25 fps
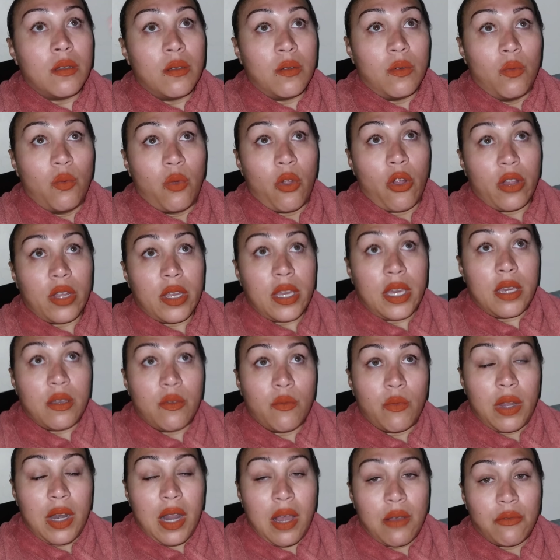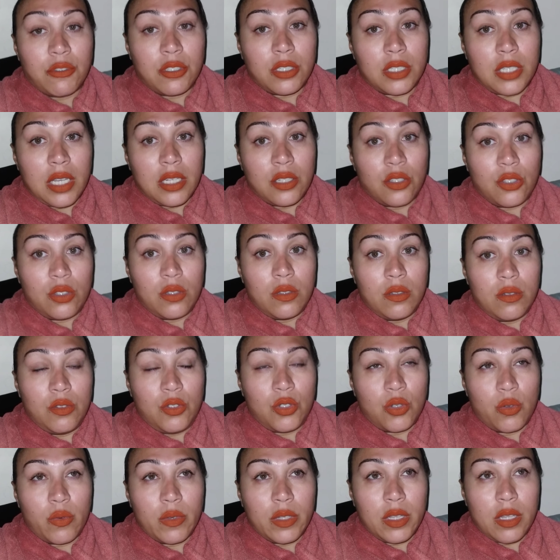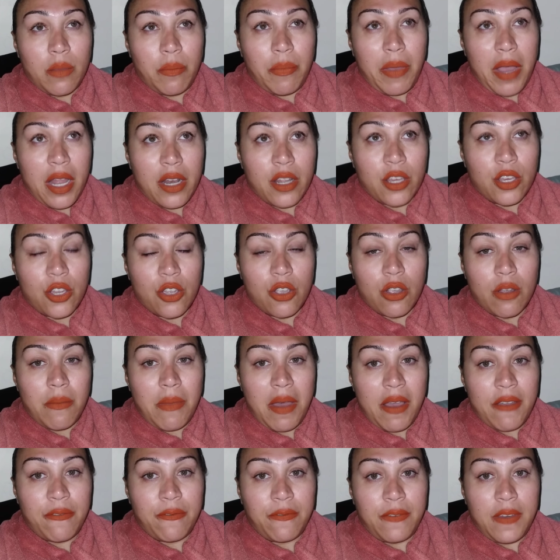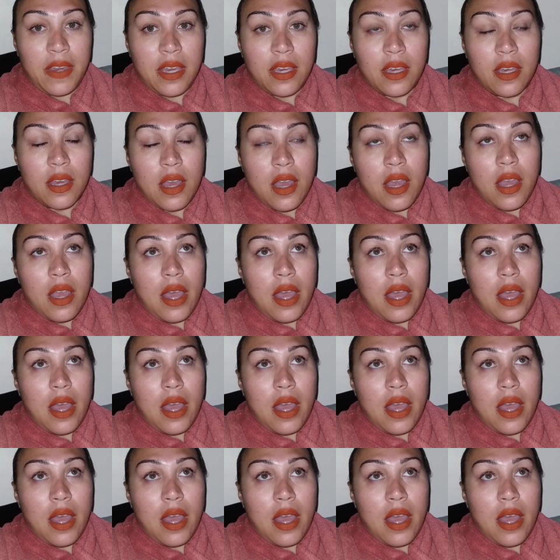working when I was like doing the pedicure on my feet,